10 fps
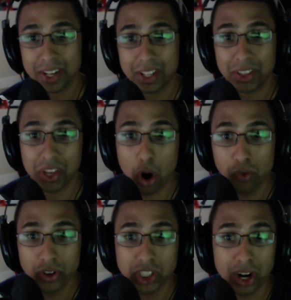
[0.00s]
The
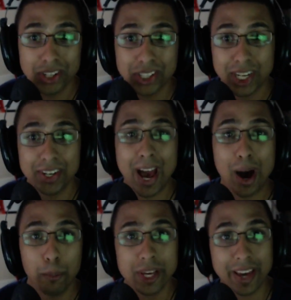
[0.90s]
overcharge can now
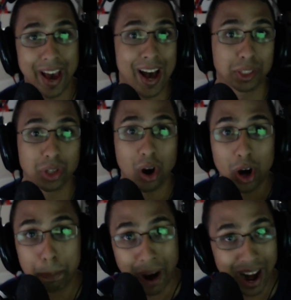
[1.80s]
be cast
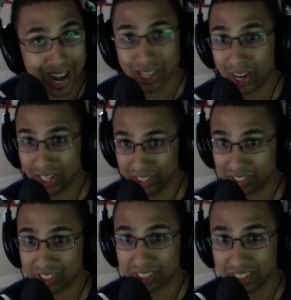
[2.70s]
on
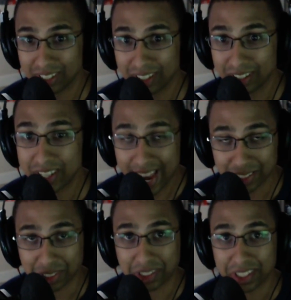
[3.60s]
pylons.
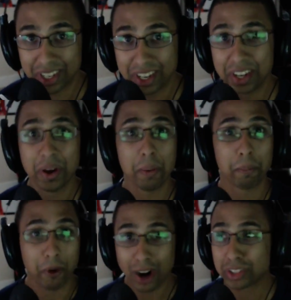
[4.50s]
Yes,
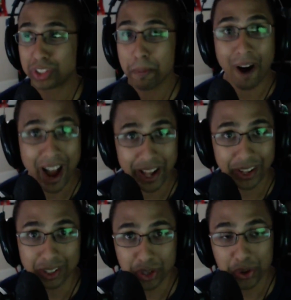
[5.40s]
proxy
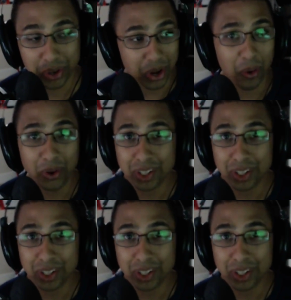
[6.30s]
pylons. You can go into